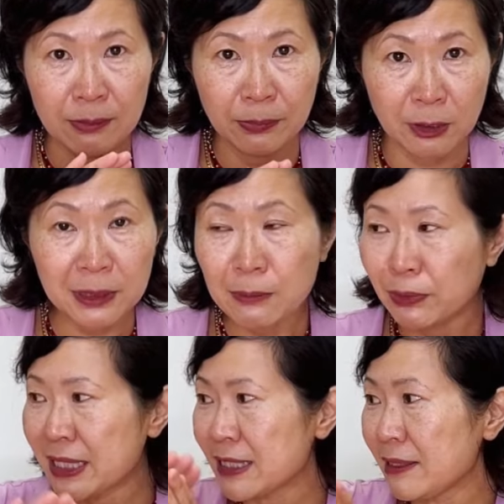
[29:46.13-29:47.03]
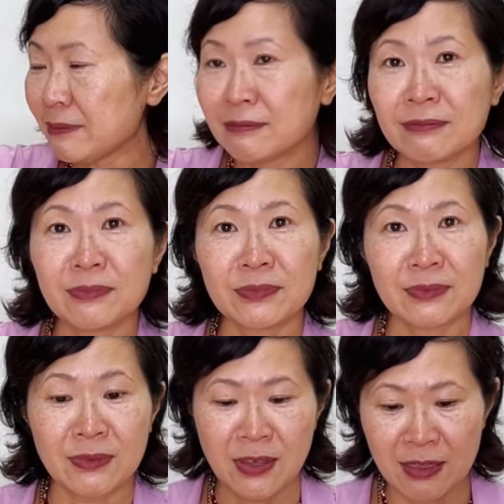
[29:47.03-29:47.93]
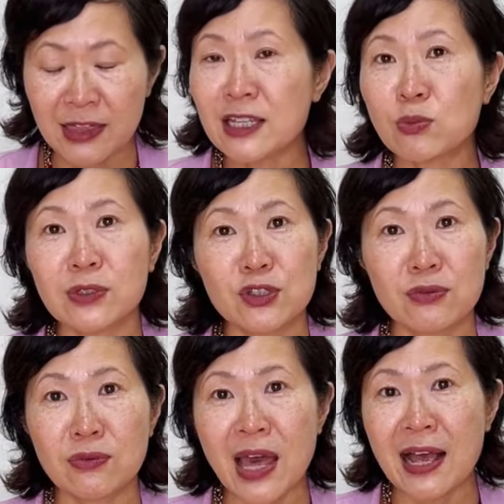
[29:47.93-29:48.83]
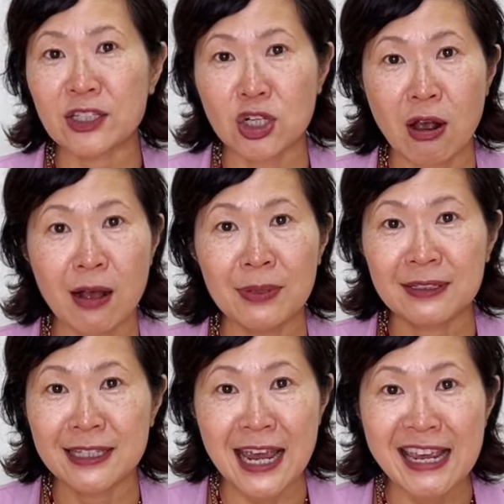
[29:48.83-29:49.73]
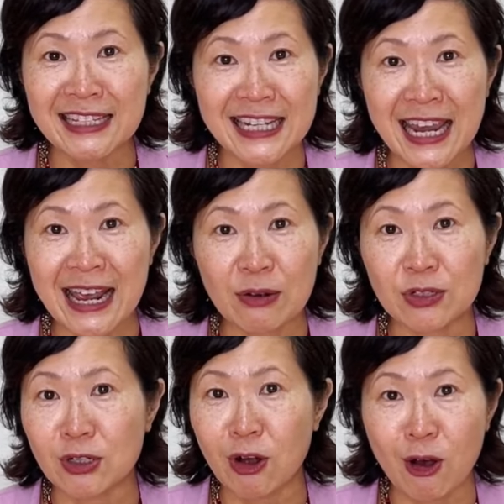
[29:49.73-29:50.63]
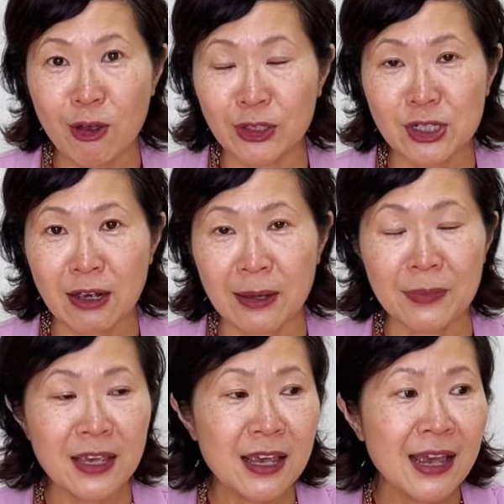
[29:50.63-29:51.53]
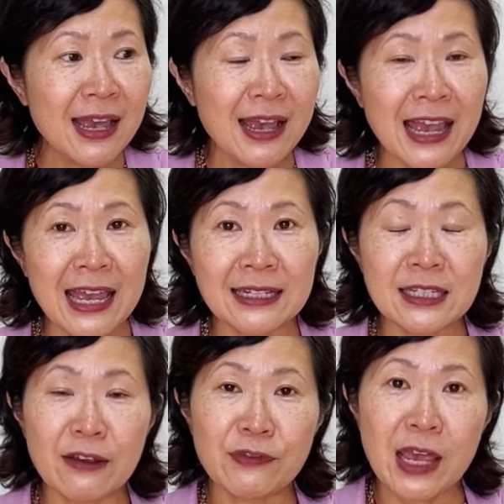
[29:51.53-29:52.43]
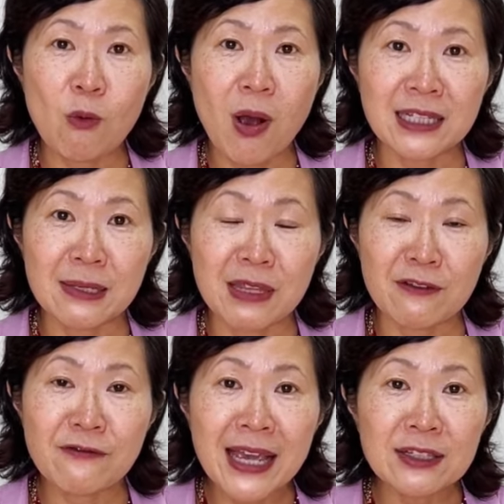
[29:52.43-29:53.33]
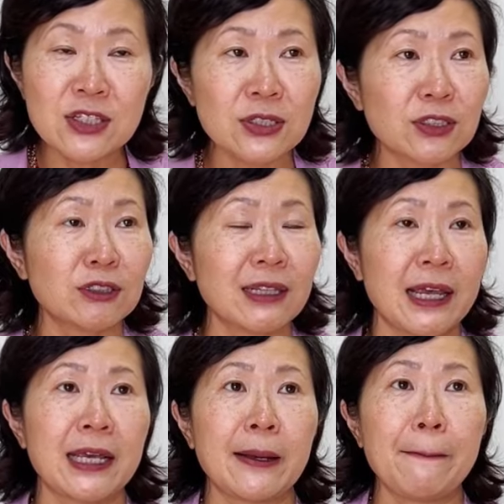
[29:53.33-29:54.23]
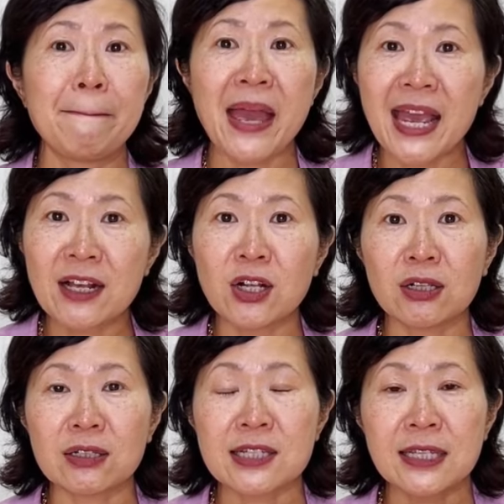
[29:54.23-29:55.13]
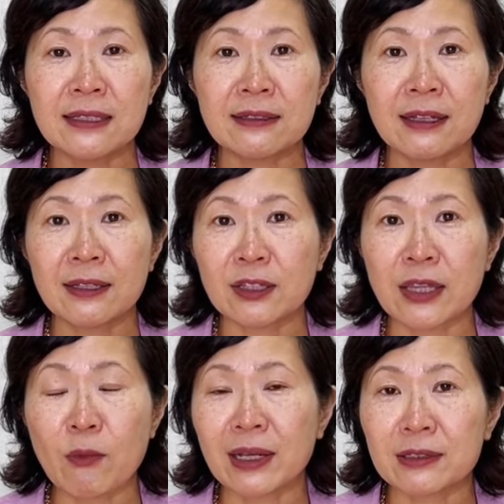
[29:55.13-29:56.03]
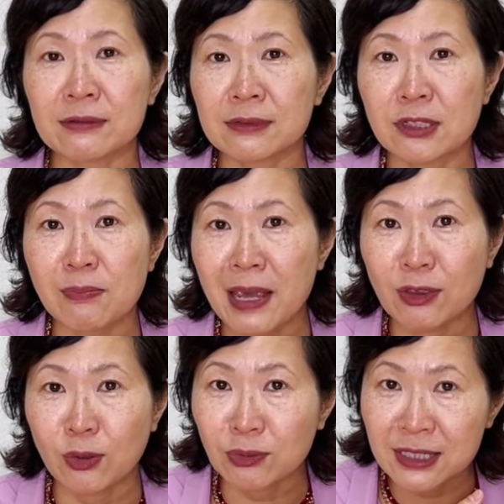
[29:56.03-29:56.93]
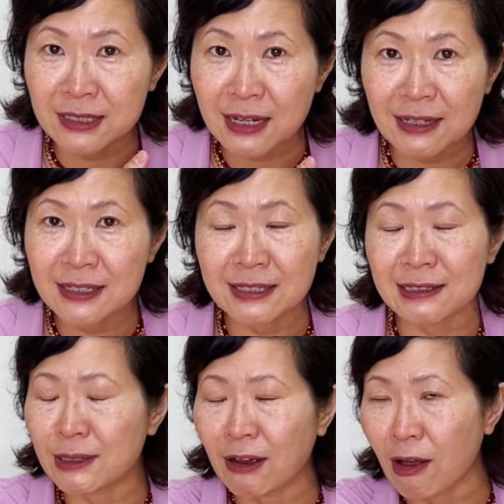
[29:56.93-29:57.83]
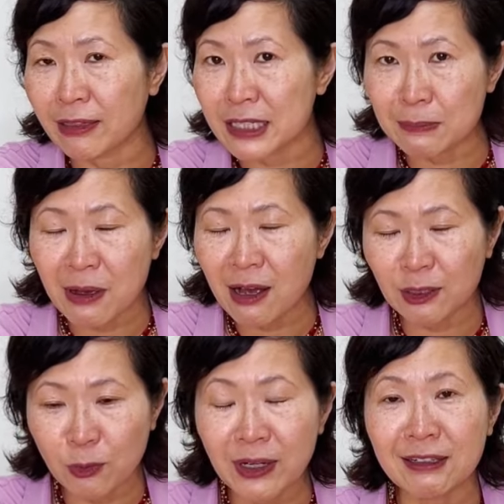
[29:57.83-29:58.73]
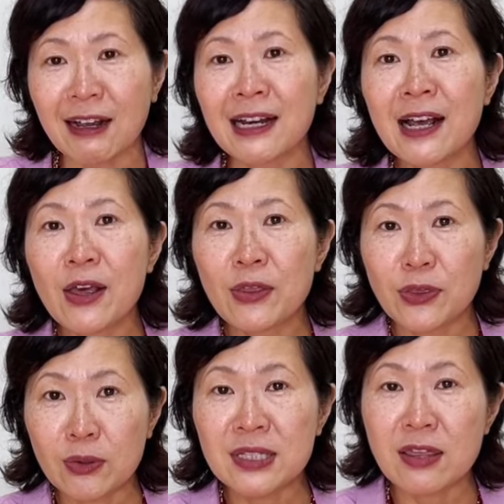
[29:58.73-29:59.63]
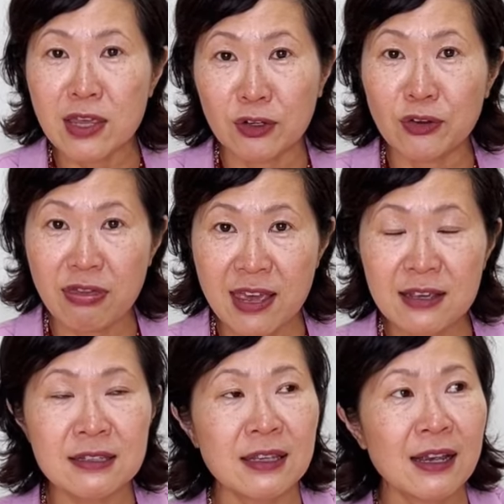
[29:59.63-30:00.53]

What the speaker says: permanent bracelet, this will do that job day in, day out, all the time. And if they want something fancier, like bangles, and they want to make their own studs on the spot or whatnot, those thicker things,